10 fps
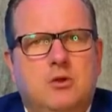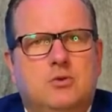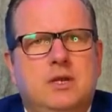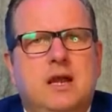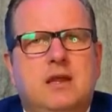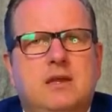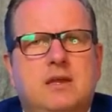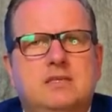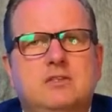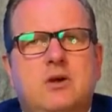Grenada
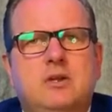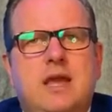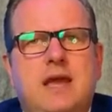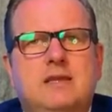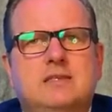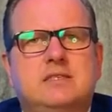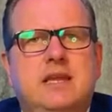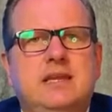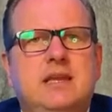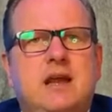has not had a
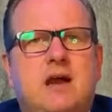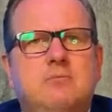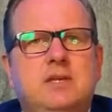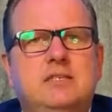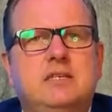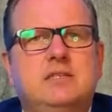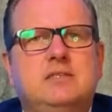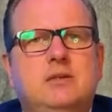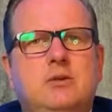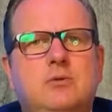standing army since
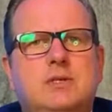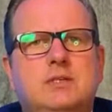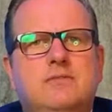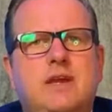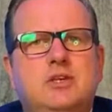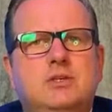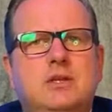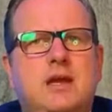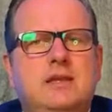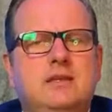the US invasion in
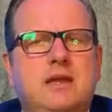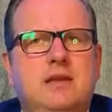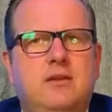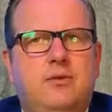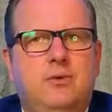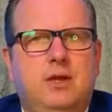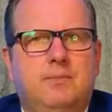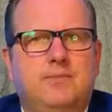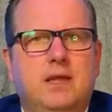1983.